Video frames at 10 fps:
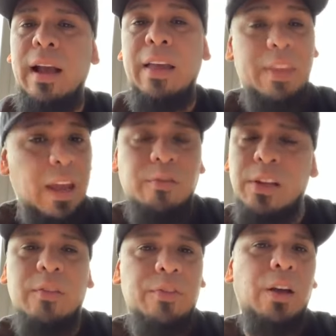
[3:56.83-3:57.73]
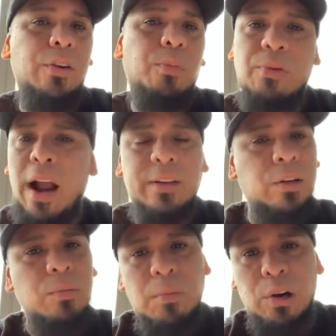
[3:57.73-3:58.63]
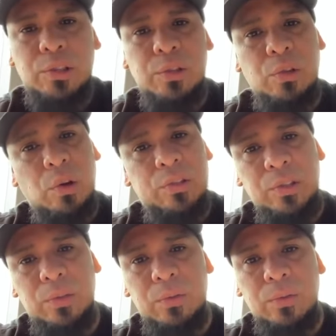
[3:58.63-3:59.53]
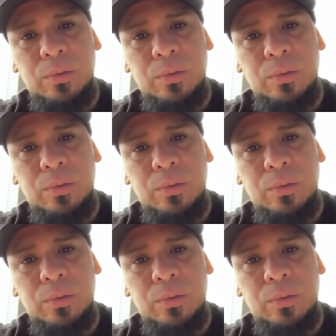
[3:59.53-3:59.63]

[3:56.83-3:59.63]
And they've lived under practical martial law too,